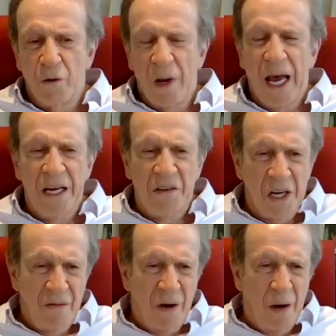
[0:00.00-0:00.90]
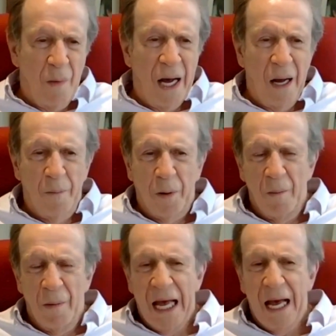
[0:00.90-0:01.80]
I'm creative, I'm
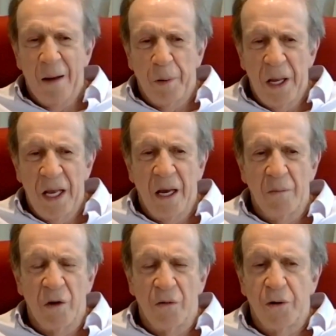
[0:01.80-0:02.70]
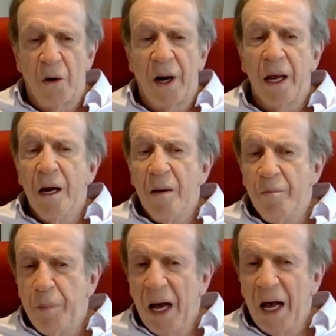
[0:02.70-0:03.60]
up, I'm happy, I'm euphoric.
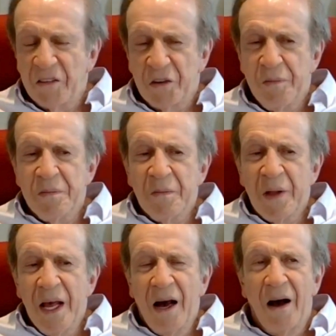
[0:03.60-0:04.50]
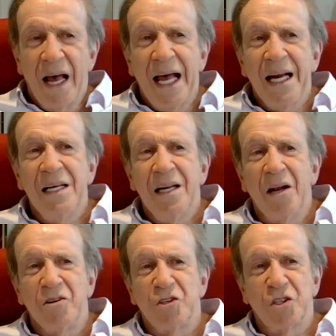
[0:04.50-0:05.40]
But I
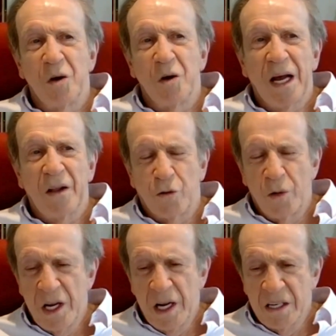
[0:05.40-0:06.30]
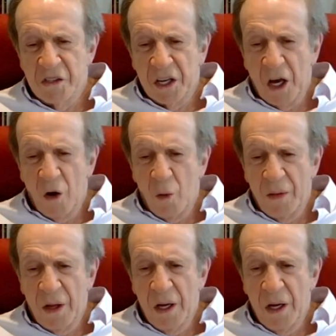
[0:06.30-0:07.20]
had lunch about 3 years
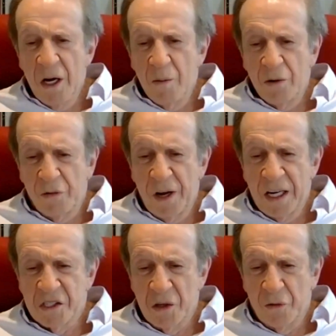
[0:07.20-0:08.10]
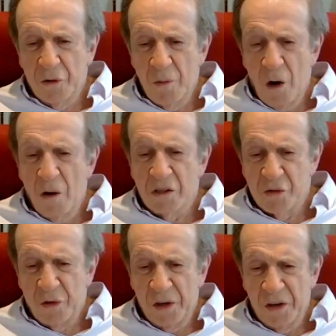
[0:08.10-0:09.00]
ago with a professor from
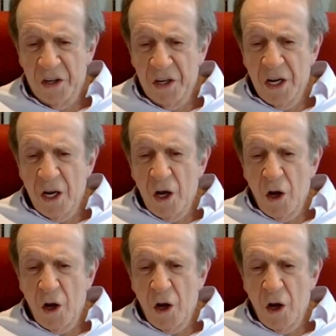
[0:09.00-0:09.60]
Oxford